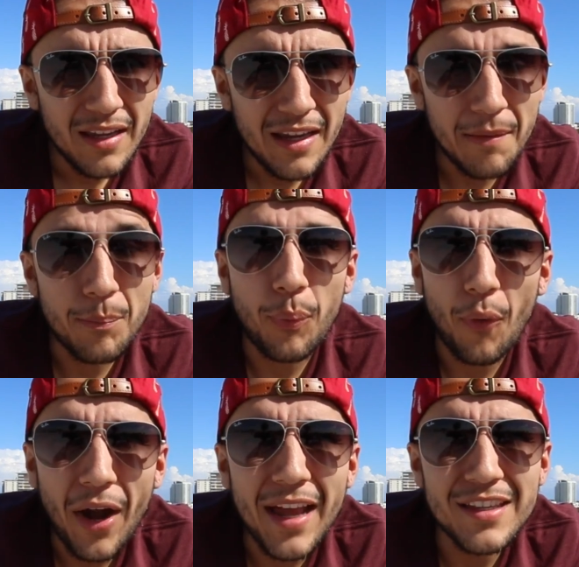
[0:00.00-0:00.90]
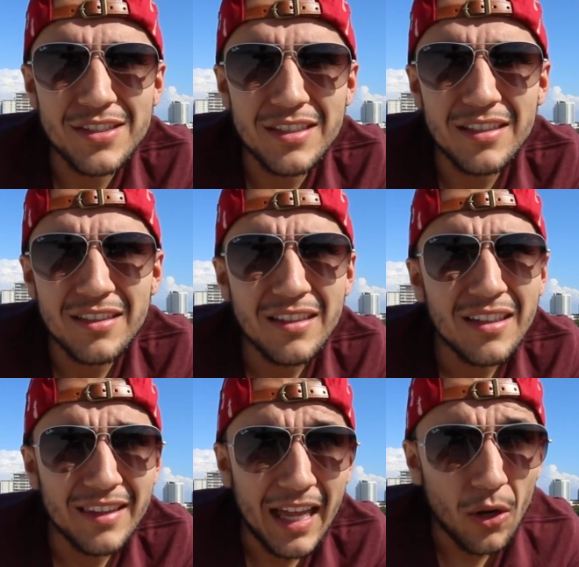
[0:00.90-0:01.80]
impressed
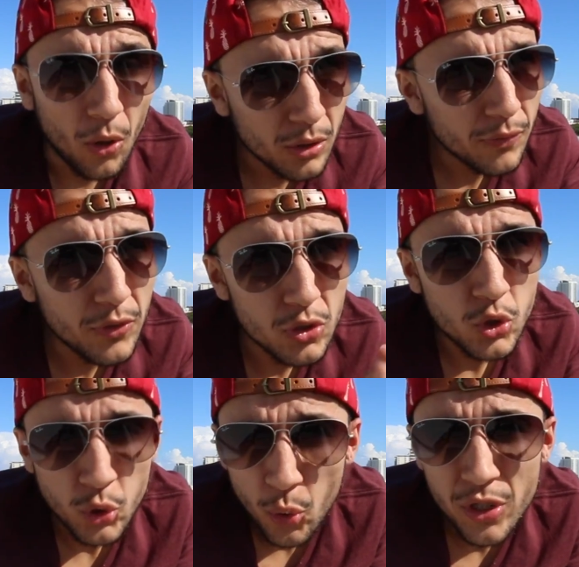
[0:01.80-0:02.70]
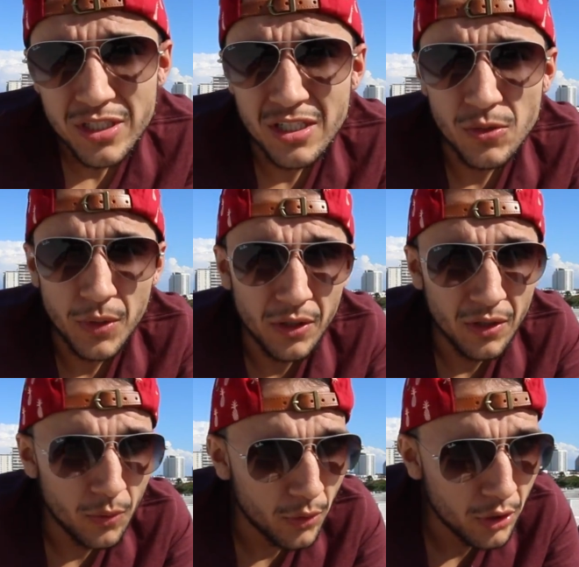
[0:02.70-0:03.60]
that all of your choices, whether
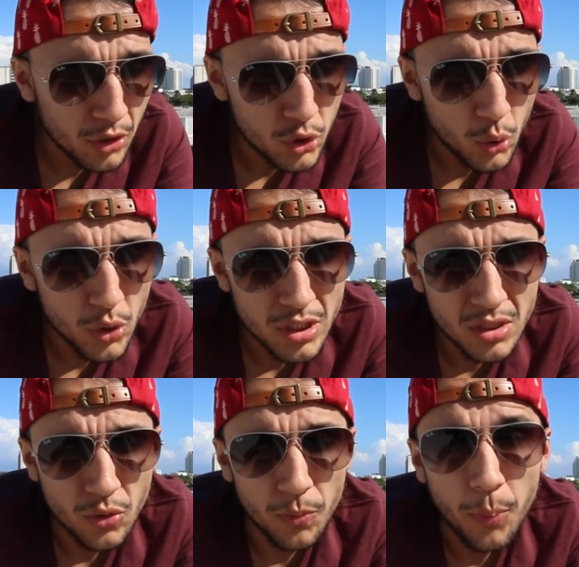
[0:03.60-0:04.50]
they were good choices or